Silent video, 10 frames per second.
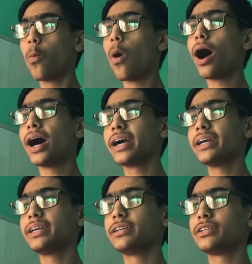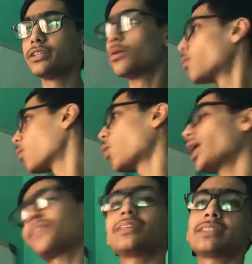why
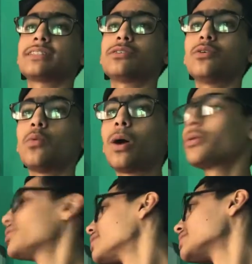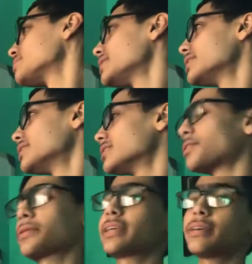would this be
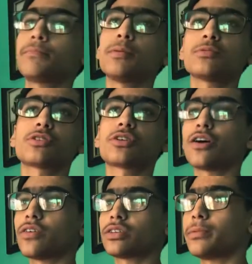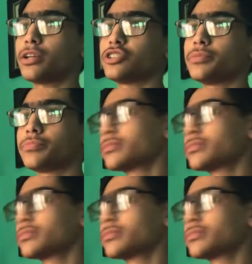something to get people started off on topology,